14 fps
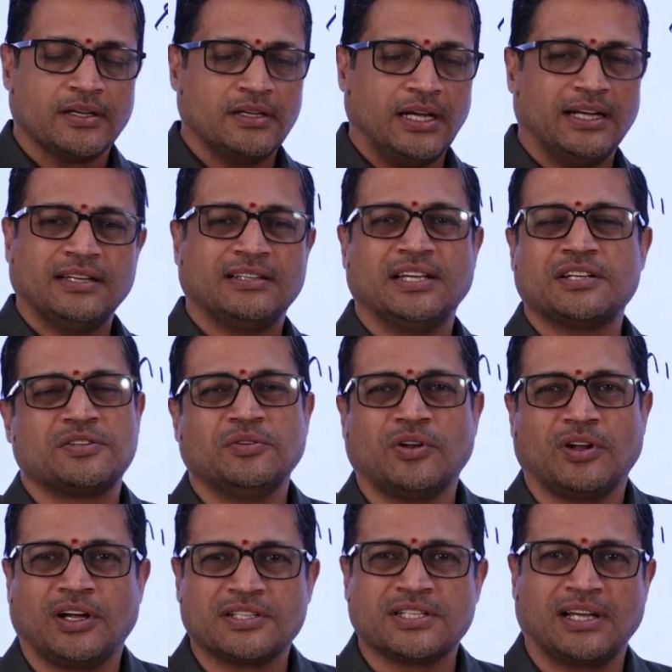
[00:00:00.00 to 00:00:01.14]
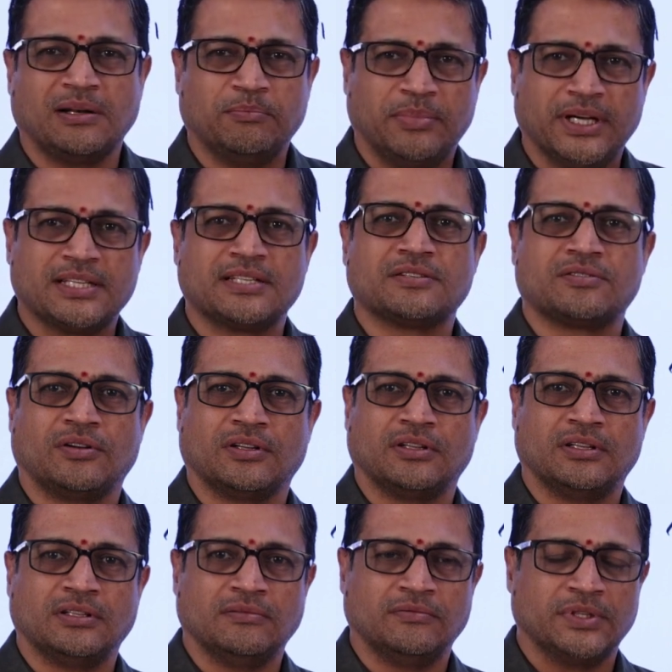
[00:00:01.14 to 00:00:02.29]
and there is no logical basis
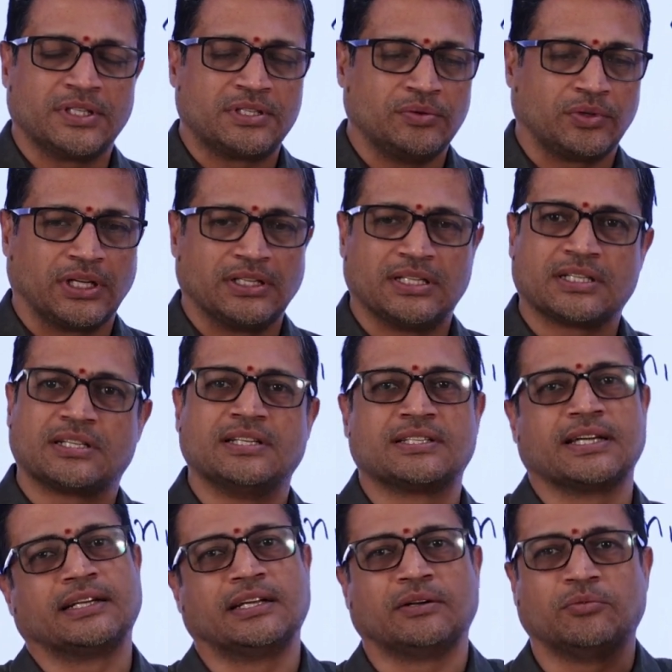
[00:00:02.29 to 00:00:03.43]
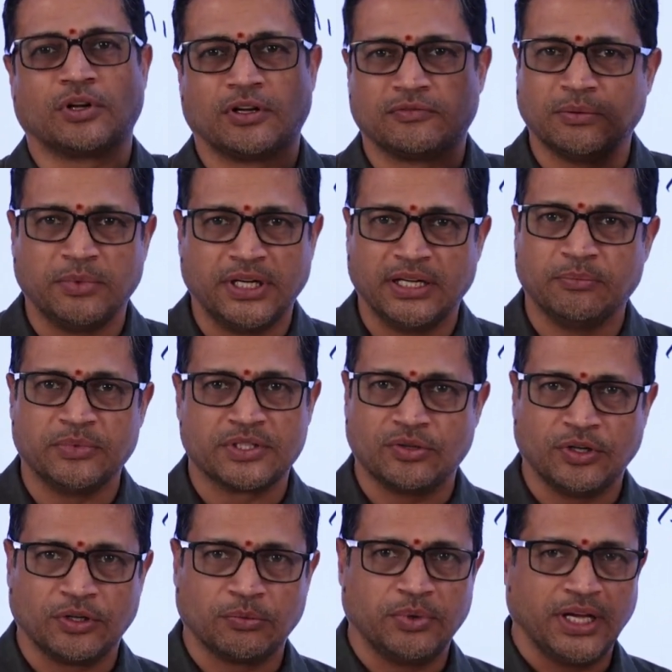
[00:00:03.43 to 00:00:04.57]
on which you can just decide that one of the medium is
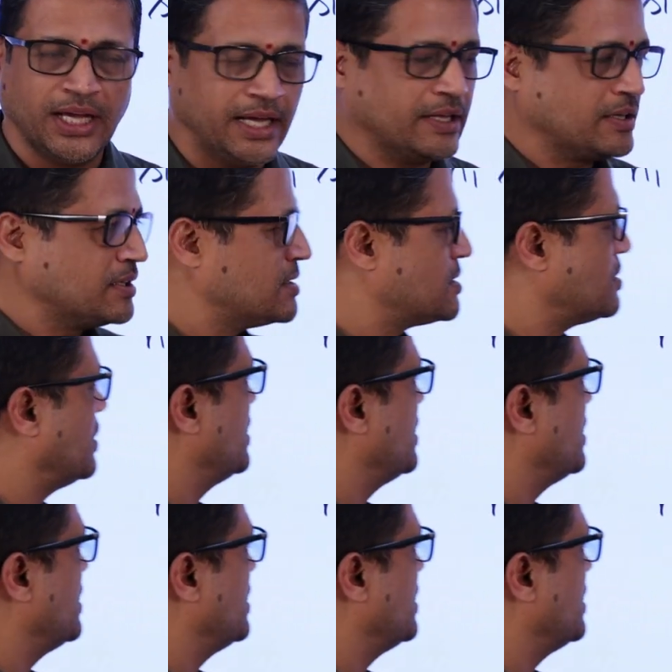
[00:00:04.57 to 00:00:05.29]
going to be air. So